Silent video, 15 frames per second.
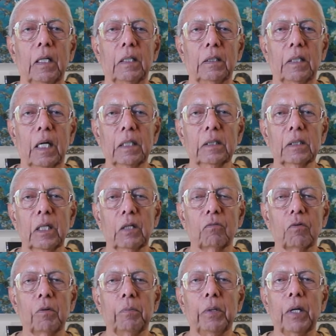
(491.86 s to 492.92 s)
Thus, it
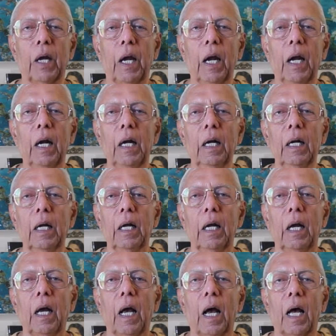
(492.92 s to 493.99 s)
would be hailed
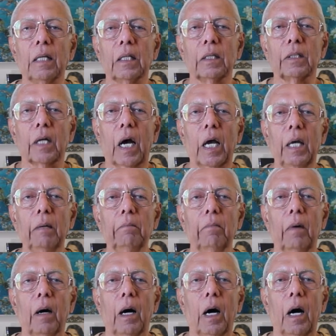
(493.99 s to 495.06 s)
as a
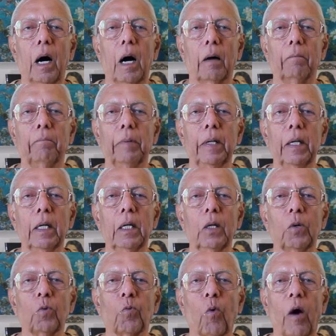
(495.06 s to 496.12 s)
time of
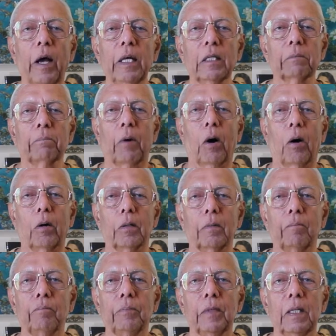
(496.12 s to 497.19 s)
being twice born.
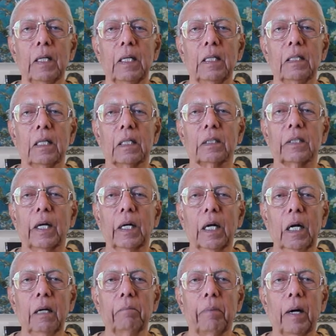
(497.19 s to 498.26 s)
The
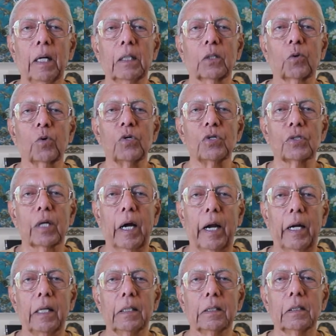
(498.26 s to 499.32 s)
second birth
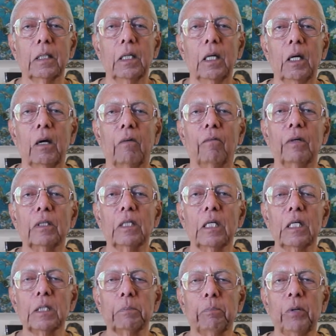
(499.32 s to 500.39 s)
coincides with
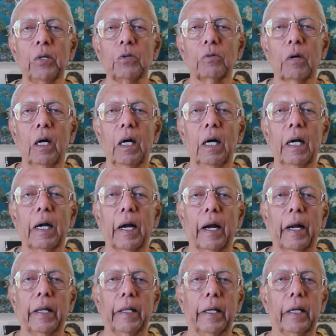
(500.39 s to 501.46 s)
spiritual
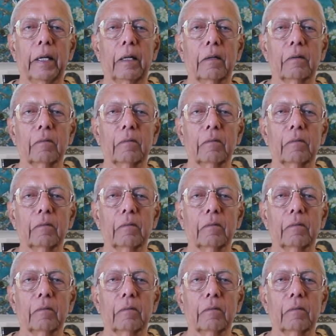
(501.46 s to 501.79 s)
training.